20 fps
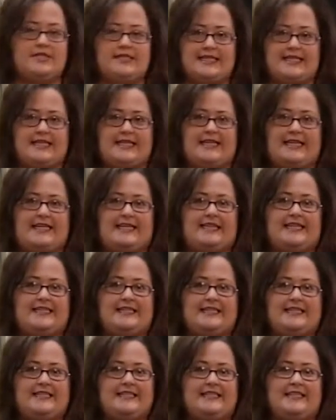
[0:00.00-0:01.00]

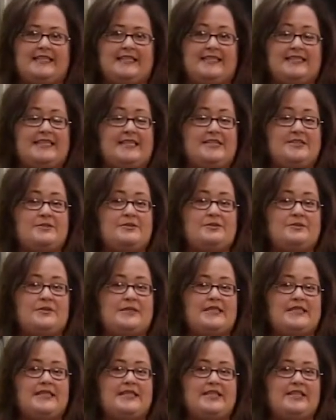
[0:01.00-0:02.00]
tetrazzini. That sounds
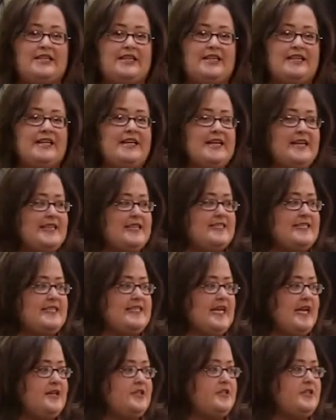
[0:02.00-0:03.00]
really good.
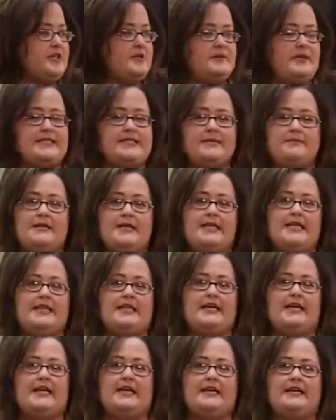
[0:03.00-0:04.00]
This is actually a
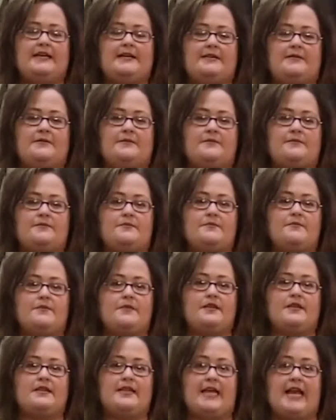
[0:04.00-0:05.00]
recipe that
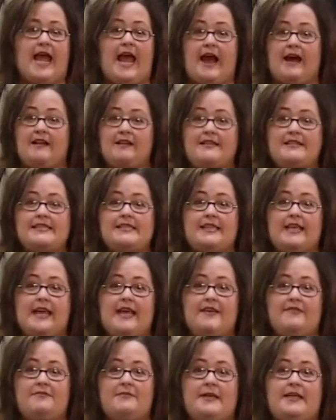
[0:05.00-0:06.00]
that
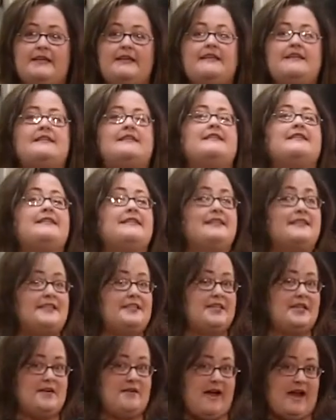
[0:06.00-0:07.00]
Alice gave me.
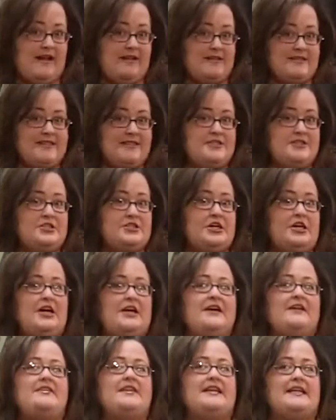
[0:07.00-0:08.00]
You know, Alice and
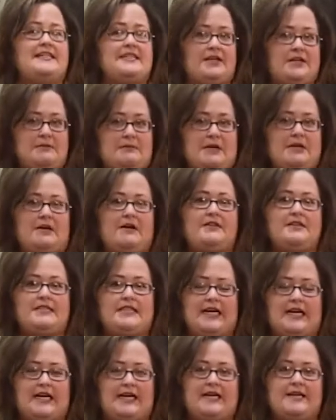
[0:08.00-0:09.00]
John, that I talk about
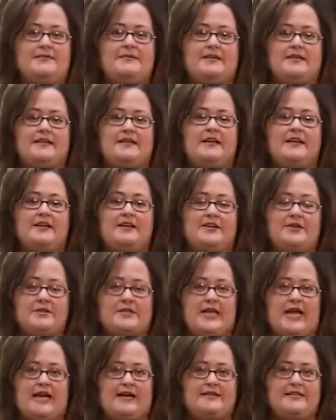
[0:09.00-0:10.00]
all the time,
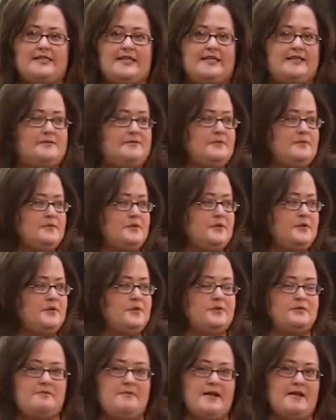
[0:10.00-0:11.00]
whose house I'm
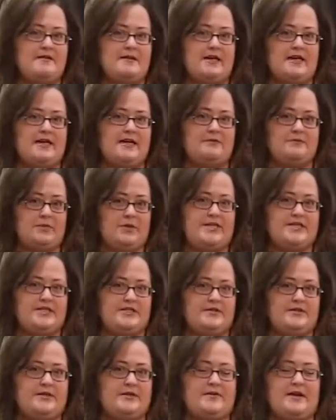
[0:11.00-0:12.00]

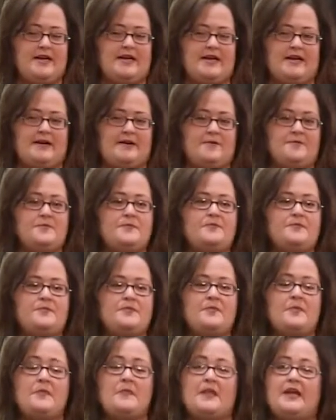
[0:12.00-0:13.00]
redoing right now.
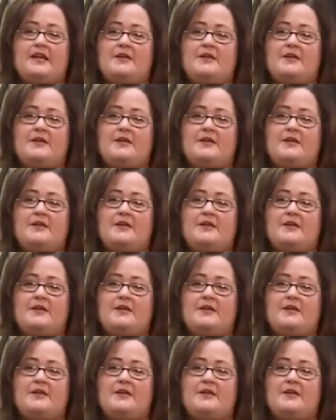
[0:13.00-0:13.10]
